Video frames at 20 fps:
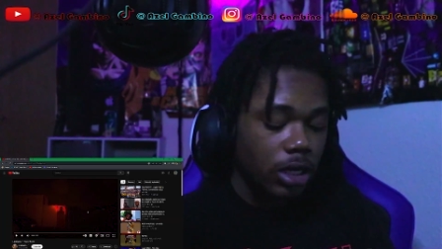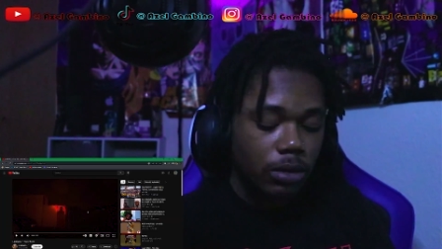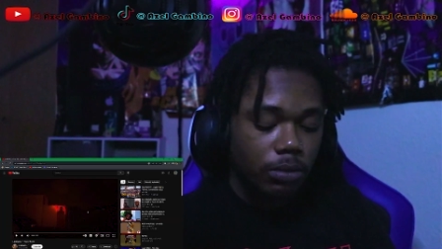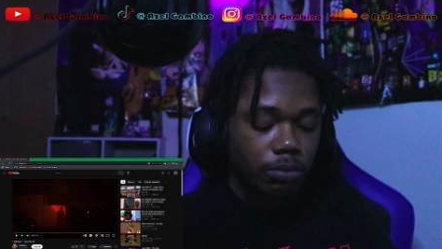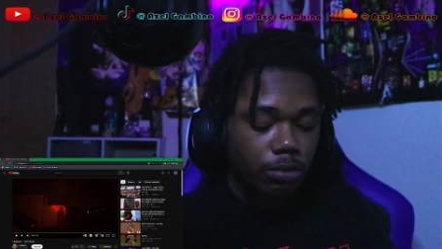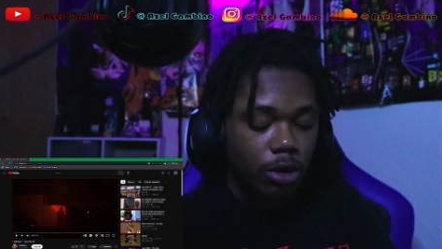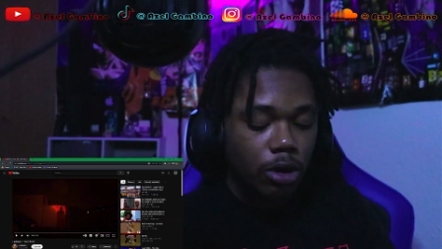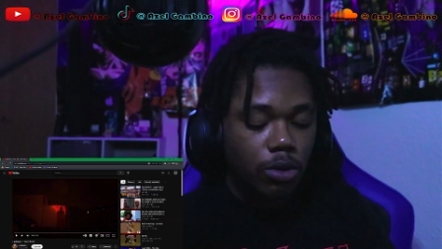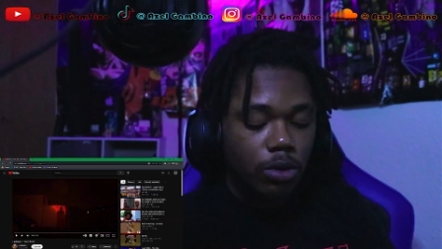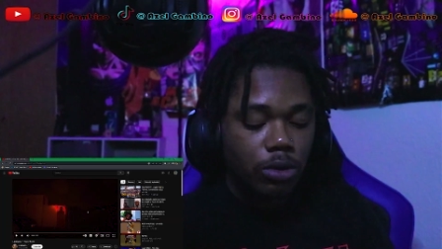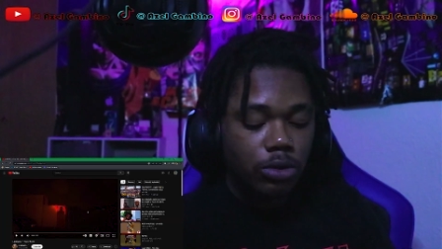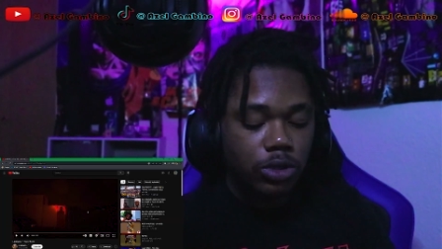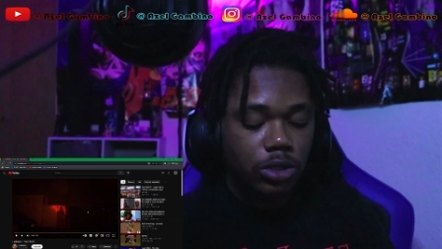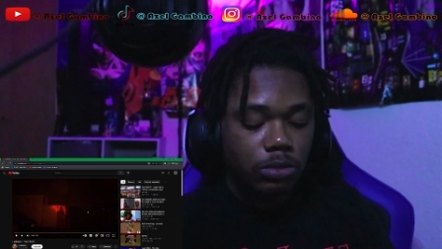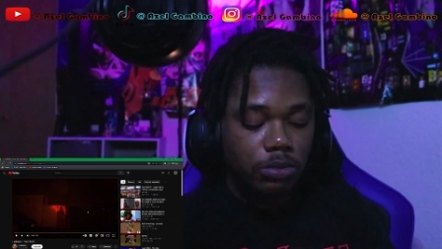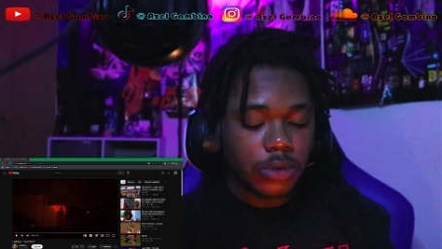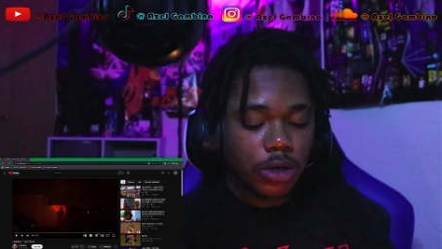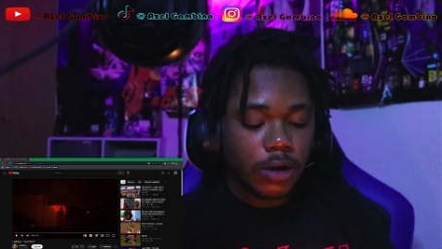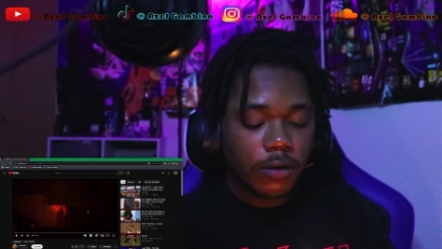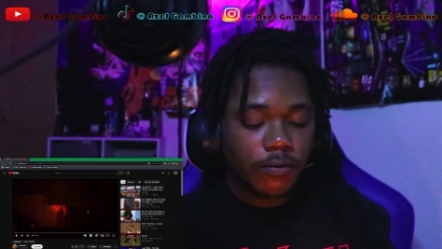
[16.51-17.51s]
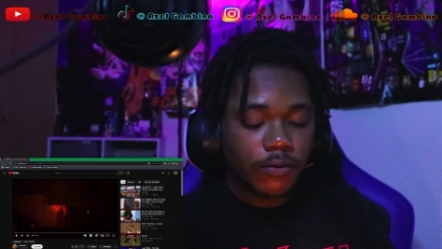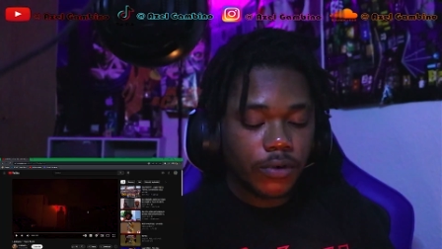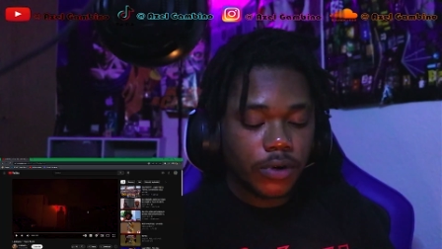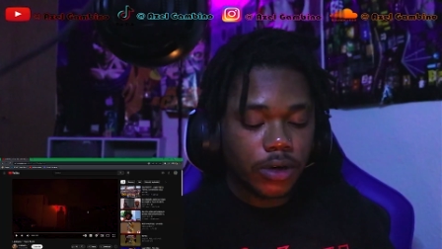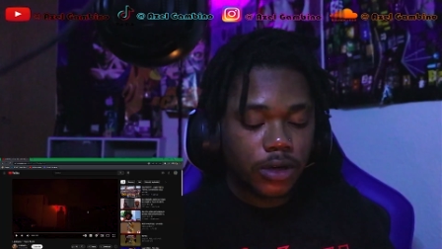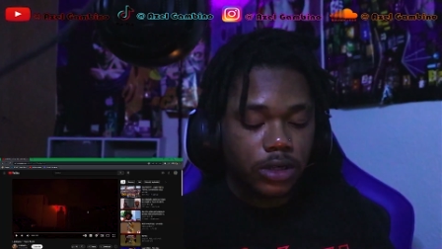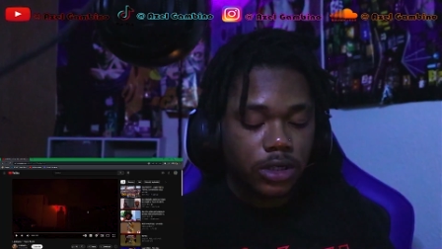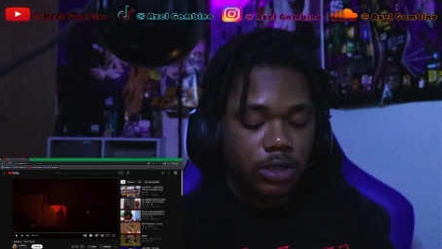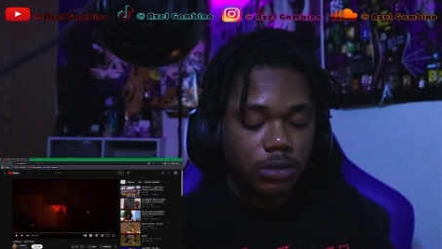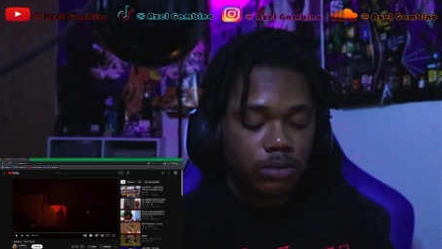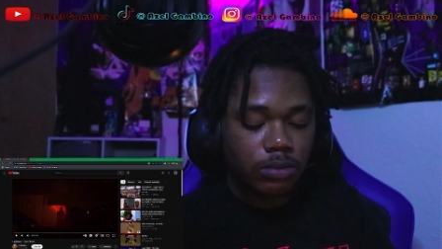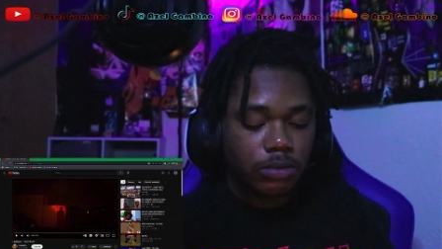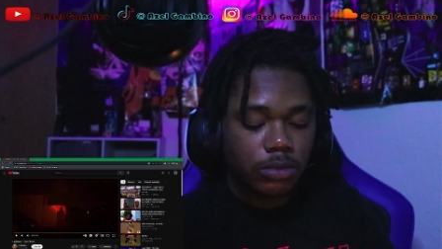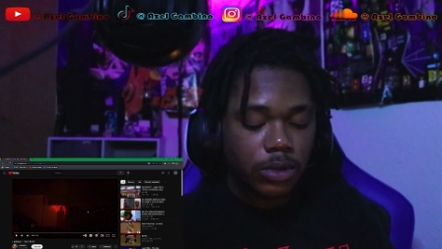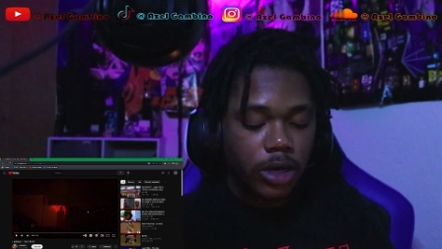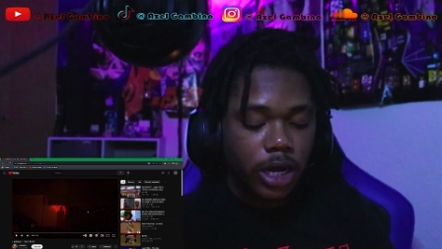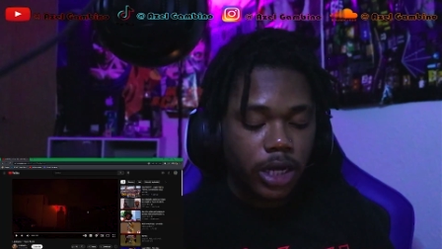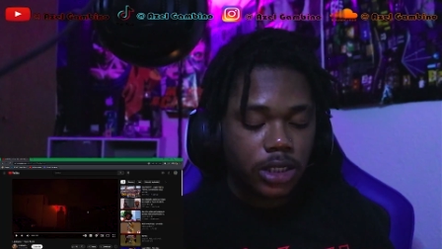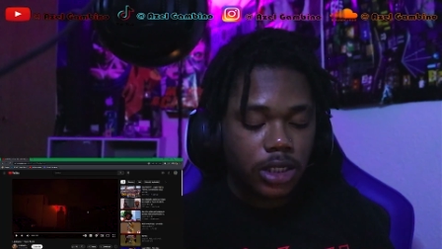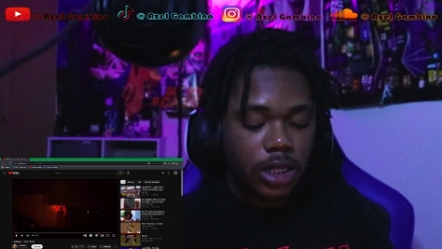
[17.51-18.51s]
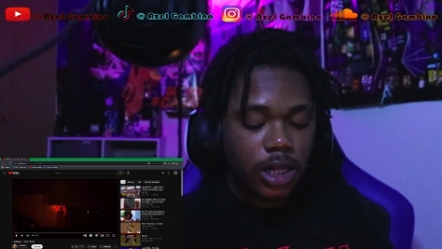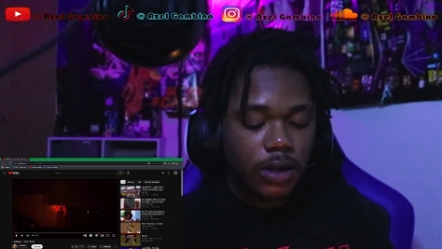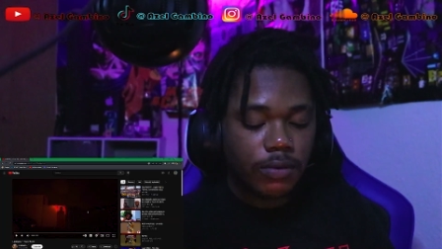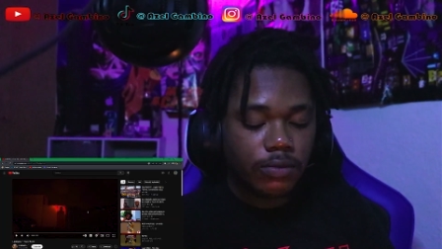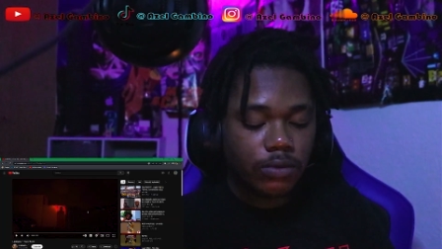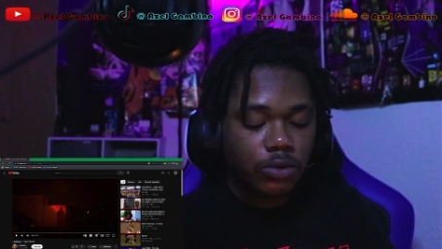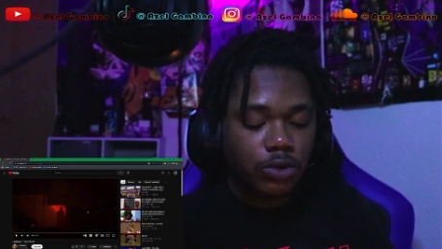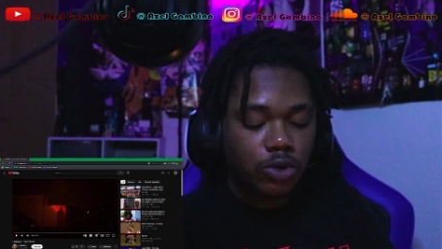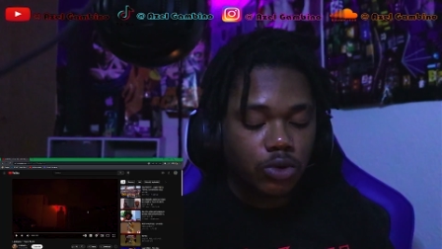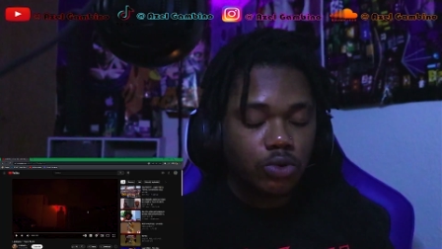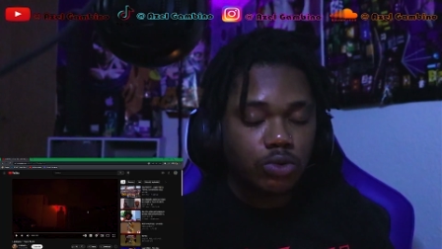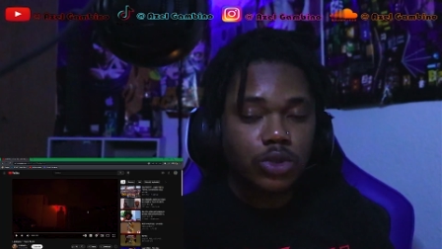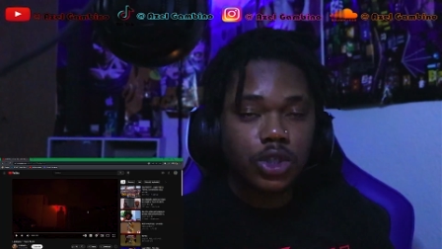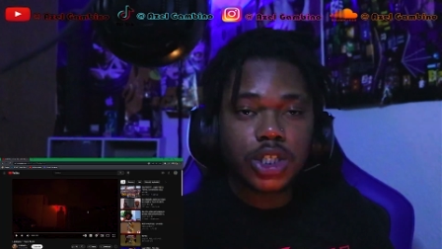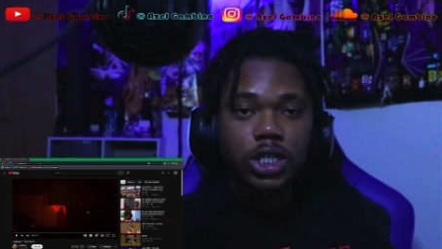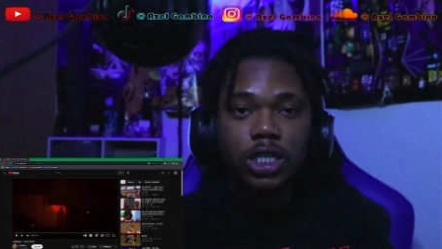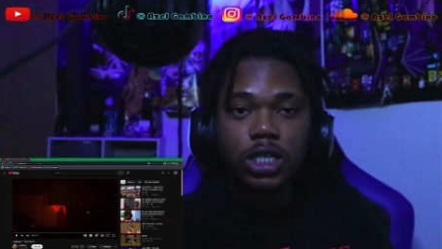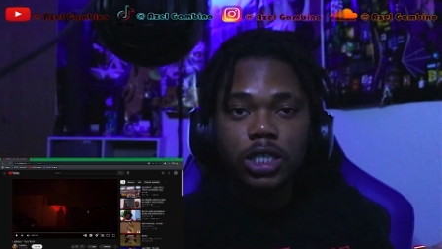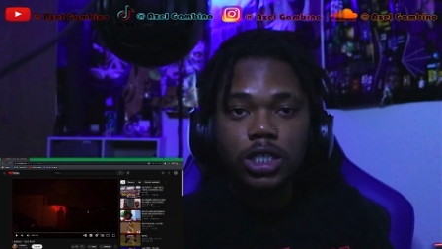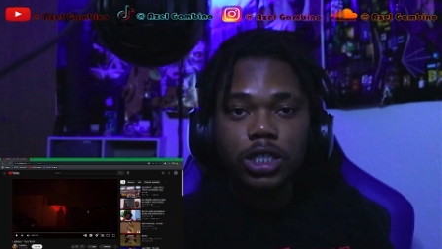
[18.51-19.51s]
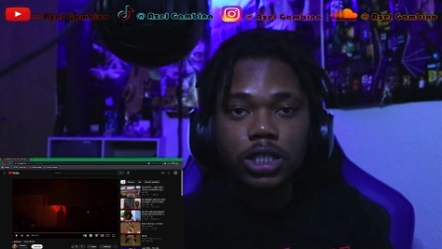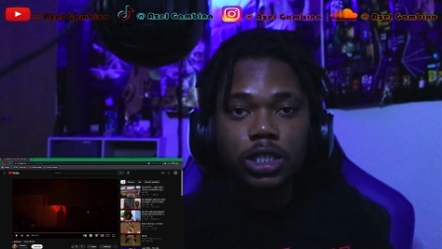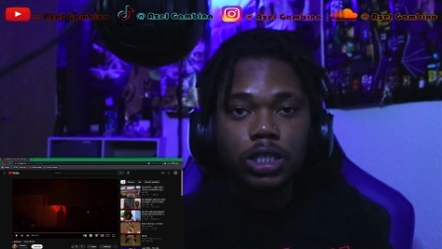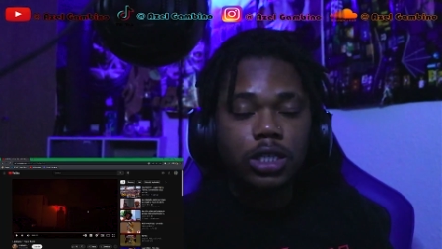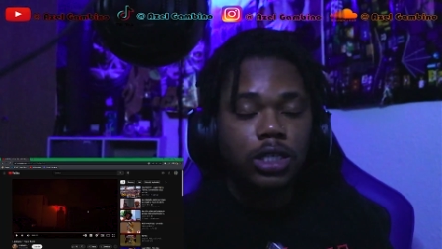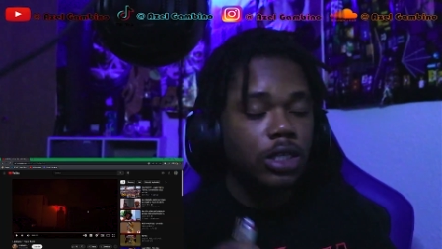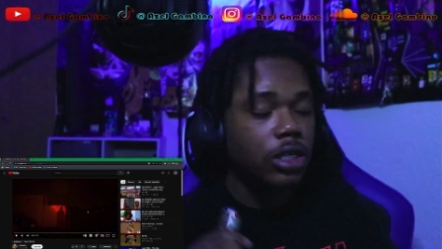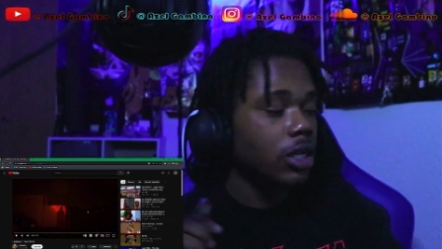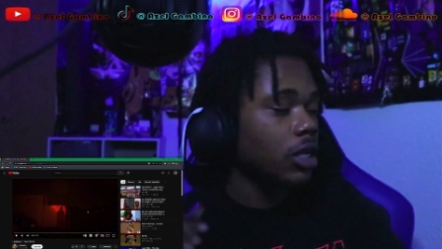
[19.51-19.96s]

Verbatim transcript: bro on some different, some next level new gen shit.